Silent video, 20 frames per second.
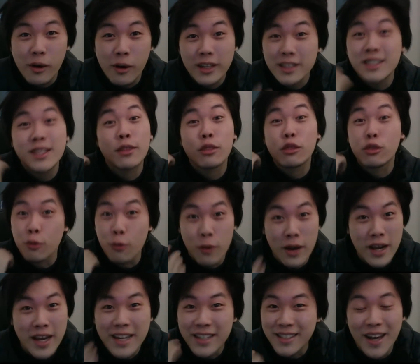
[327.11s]
It's
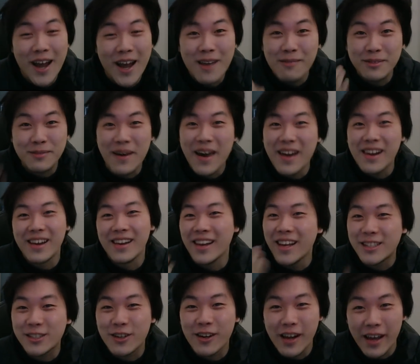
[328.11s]
three times better,
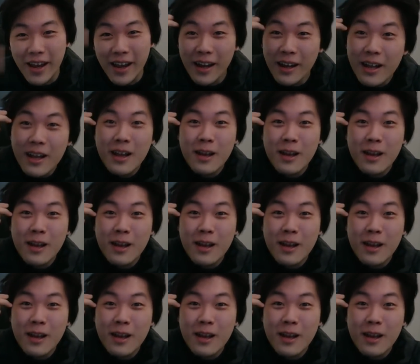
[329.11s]
literally.